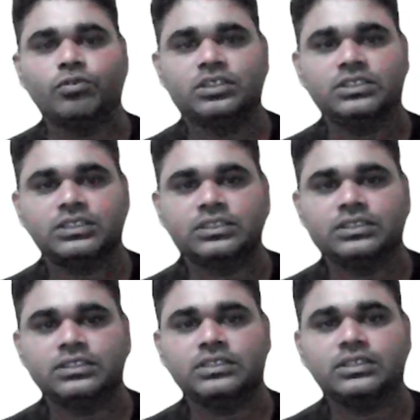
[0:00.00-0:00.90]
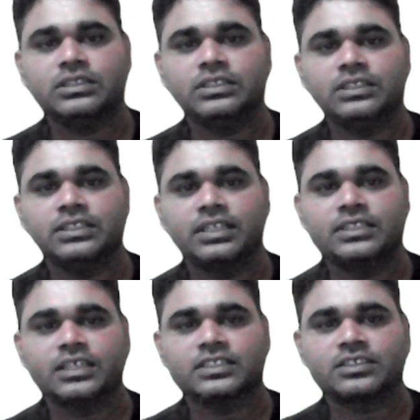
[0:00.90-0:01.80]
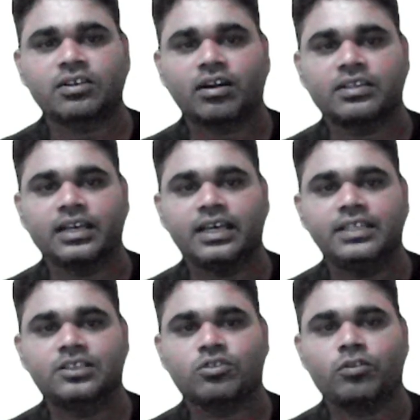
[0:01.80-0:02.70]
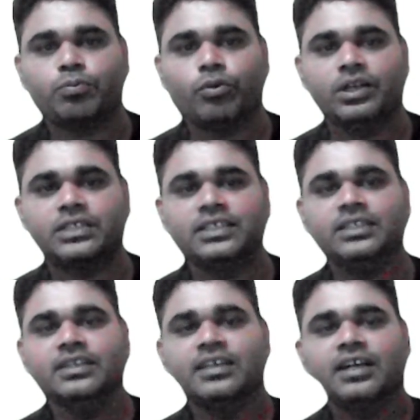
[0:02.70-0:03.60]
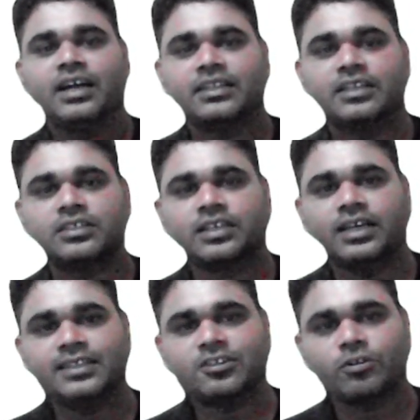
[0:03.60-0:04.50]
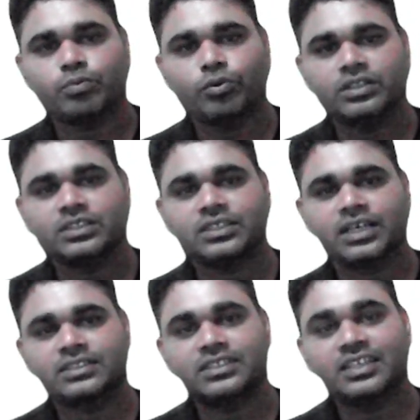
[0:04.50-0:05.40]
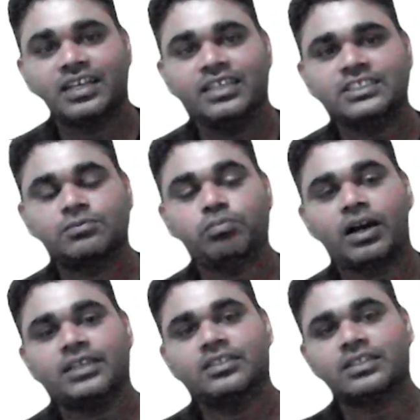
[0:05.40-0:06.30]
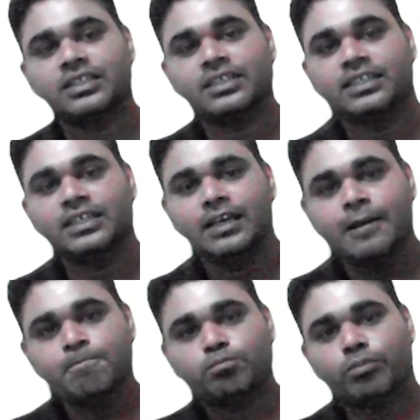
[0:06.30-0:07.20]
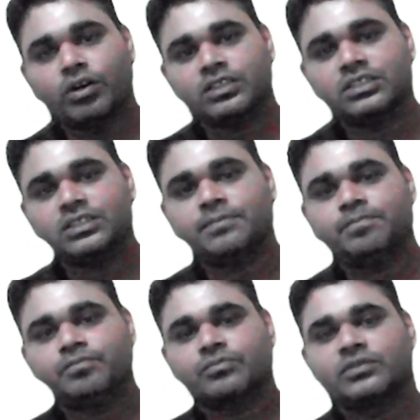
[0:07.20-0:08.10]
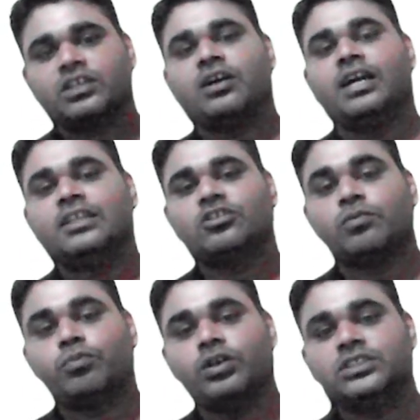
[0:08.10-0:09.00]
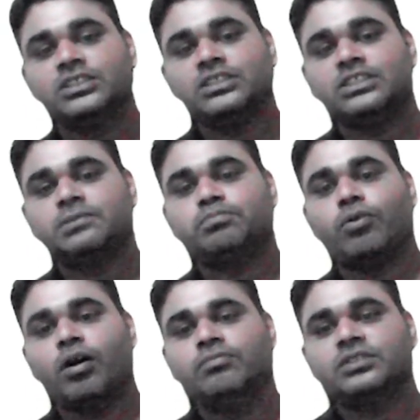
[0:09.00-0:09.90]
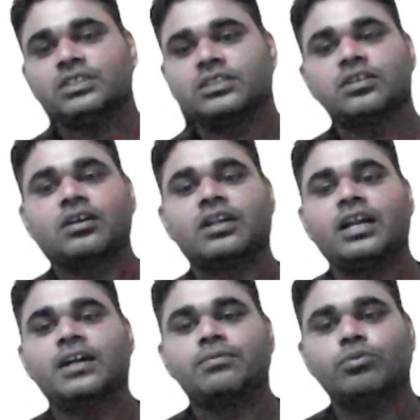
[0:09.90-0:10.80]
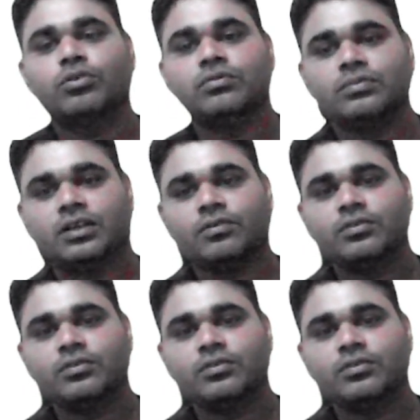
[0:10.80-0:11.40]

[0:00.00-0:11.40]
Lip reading: is needed, that is called the erythropoietin, and that erythropoietin is released by the kidney, but the erythropoiesis it forms in the red bone marrow.